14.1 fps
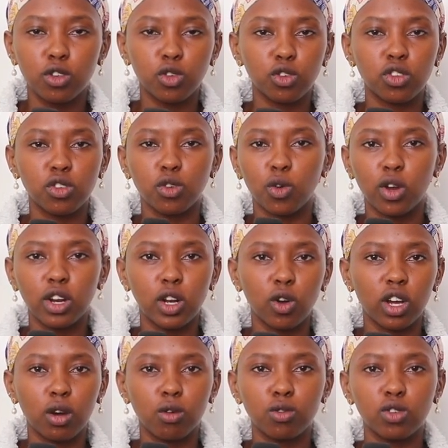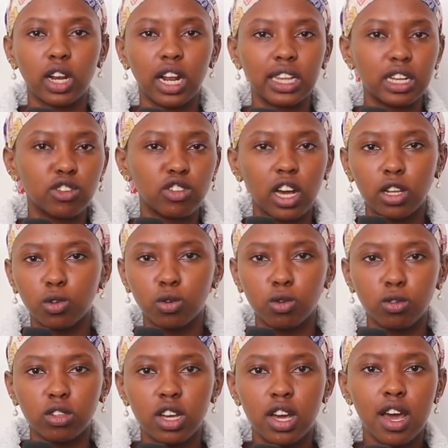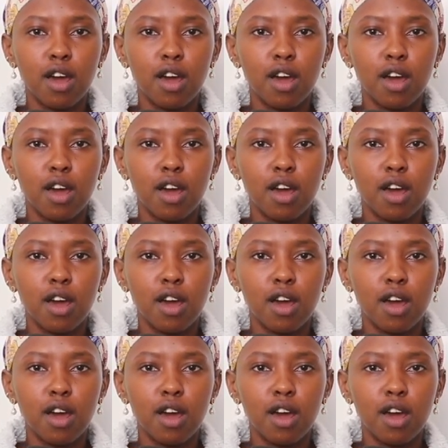So season 1 inaongea kuhusu like their childhood,